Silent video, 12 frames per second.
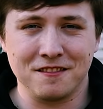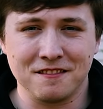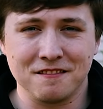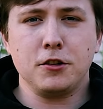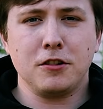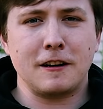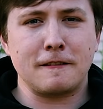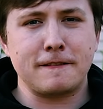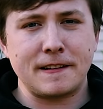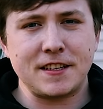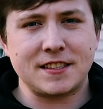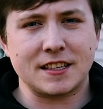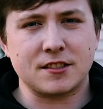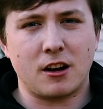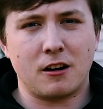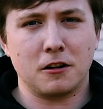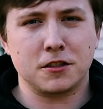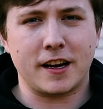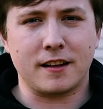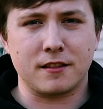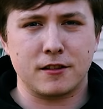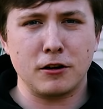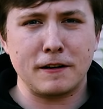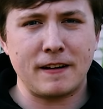
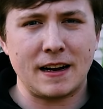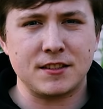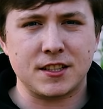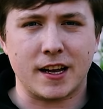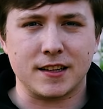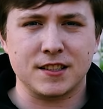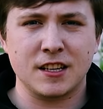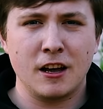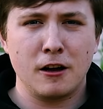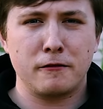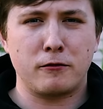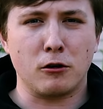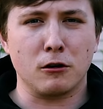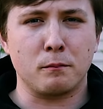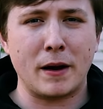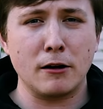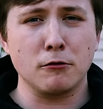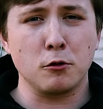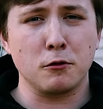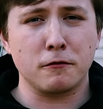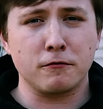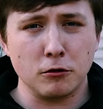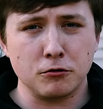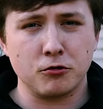$156.35 for bare root
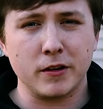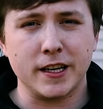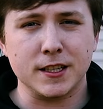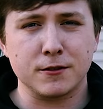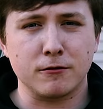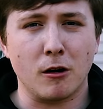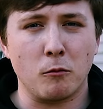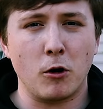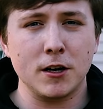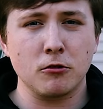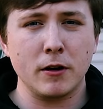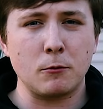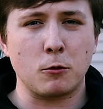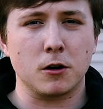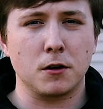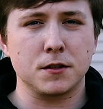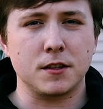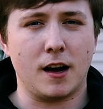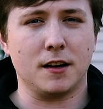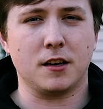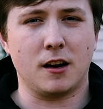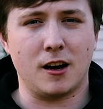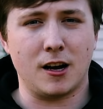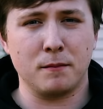fruit trees from
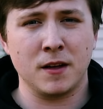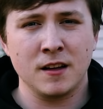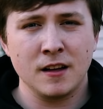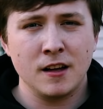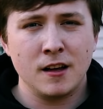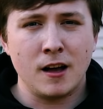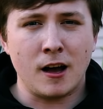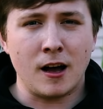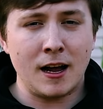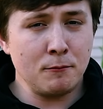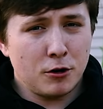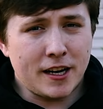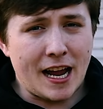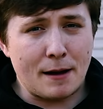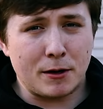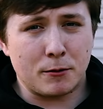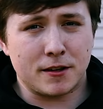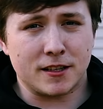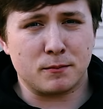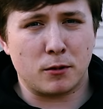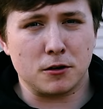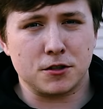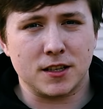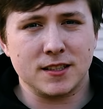onegreenworld.com. I'm pretty happy with this
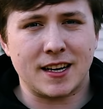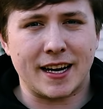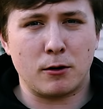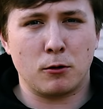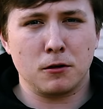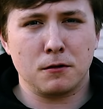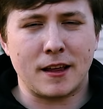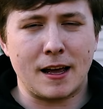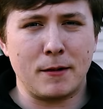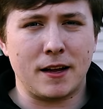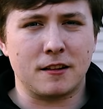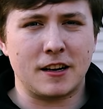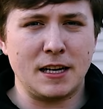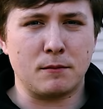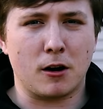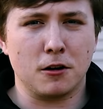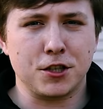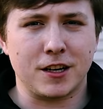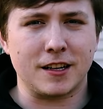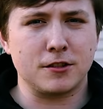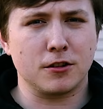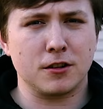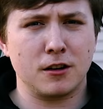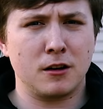purchase. I ordered them in late March, and it
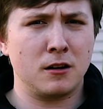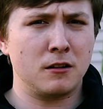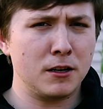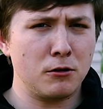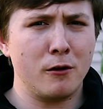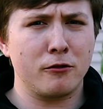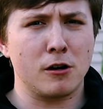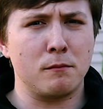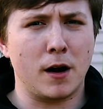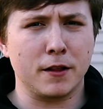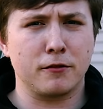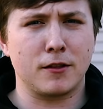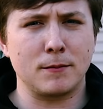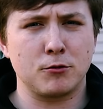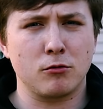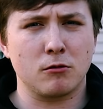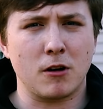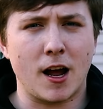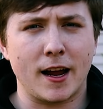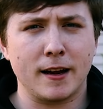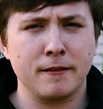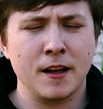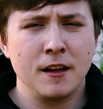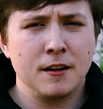took a little over a month for them to
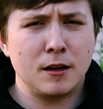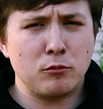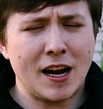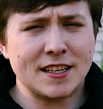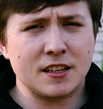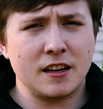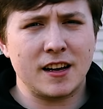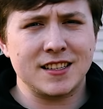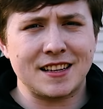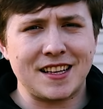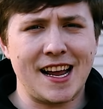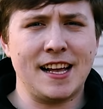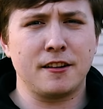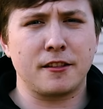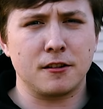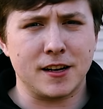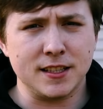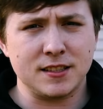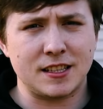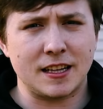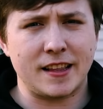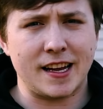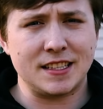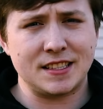arrive. Nebraska is at the end of the list that
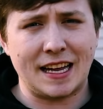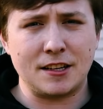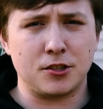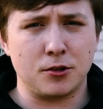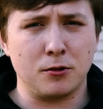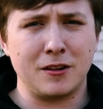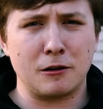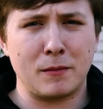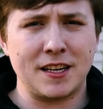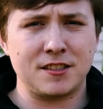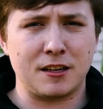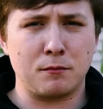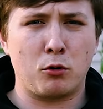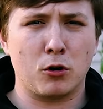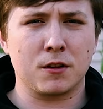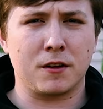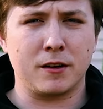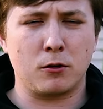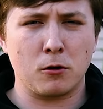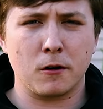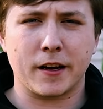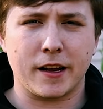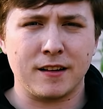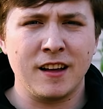they send to. They're based in Portland,
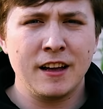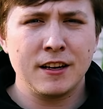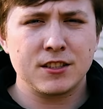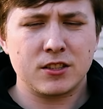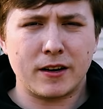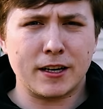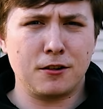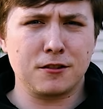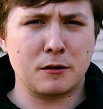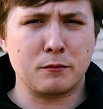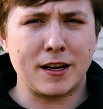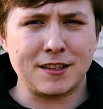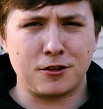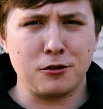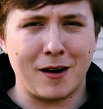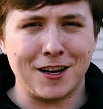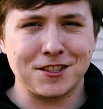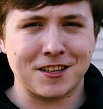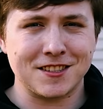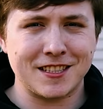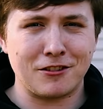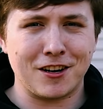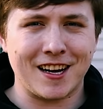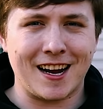Oregon, so I couldn't complain too much
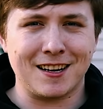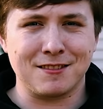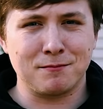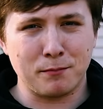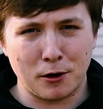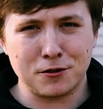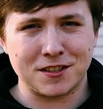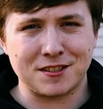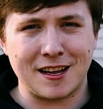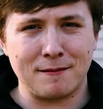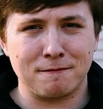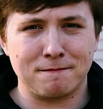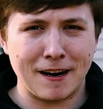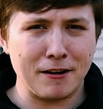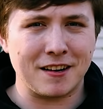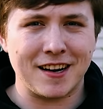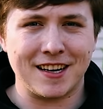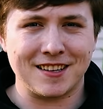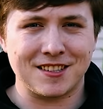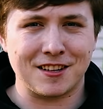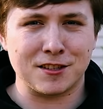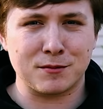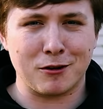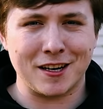considering I purchased them very late into
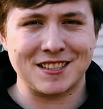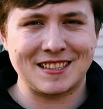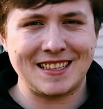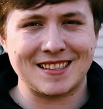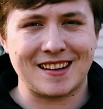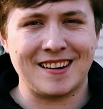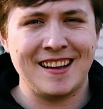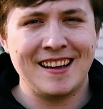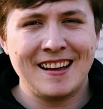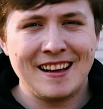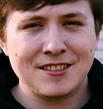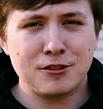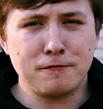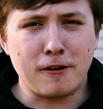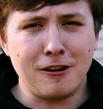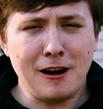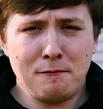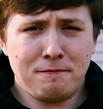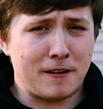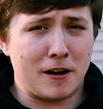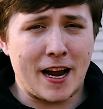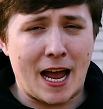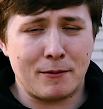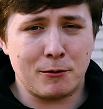the spring season. So far, I'm
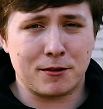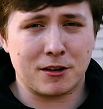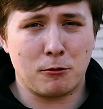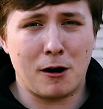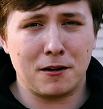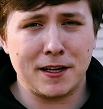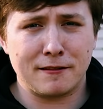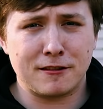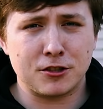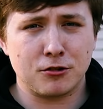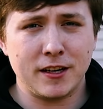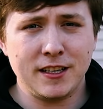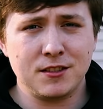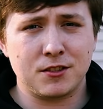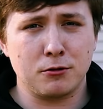very happy with the quality of the trees.